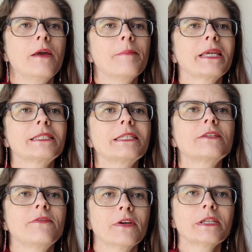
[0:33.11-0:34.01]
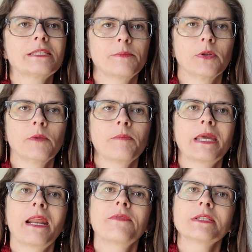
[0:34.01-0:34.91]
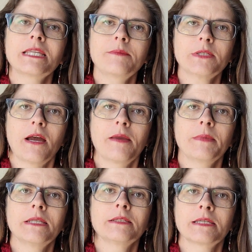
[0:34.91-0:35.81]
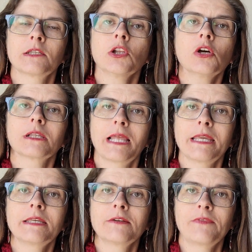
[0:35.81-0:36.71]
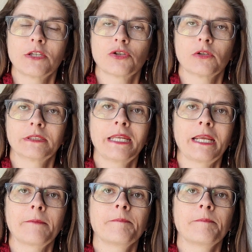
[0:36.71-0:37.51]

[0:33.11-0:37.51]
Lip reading: because it's very simple and at the same time it doesn't look like conventional knitting.